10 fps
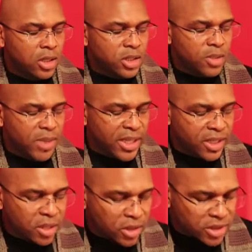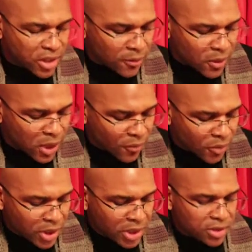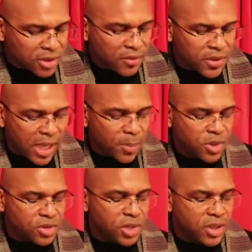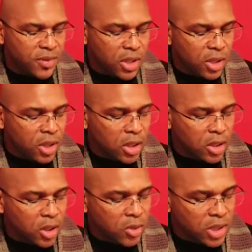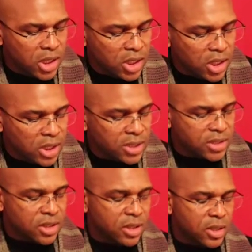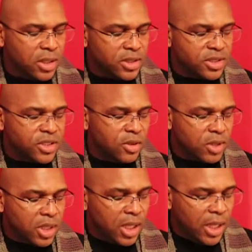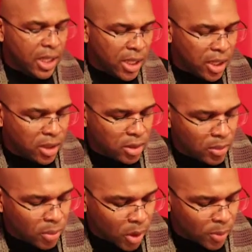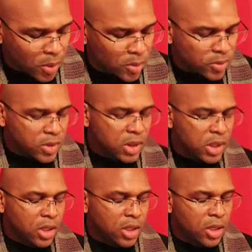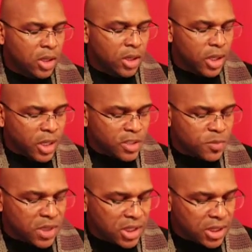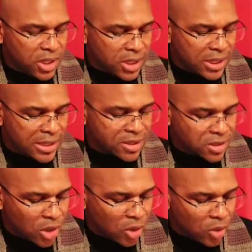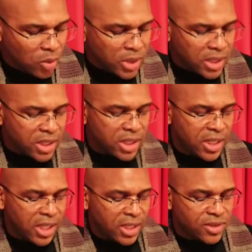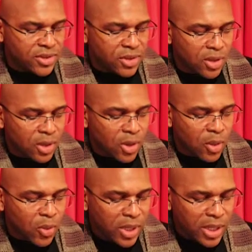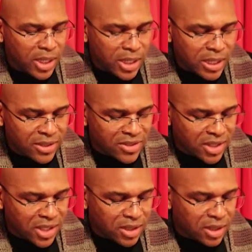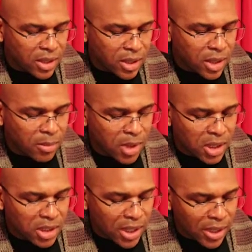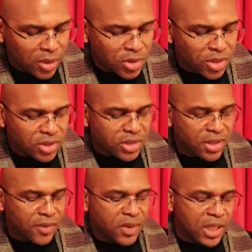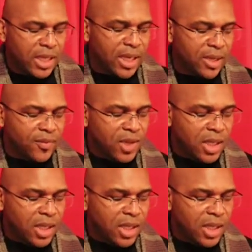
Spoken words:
She maketh herself coverings of tapestry. Her clothing is silk and purple. Her husband is known in the gates when he sitteth among the elders of the land.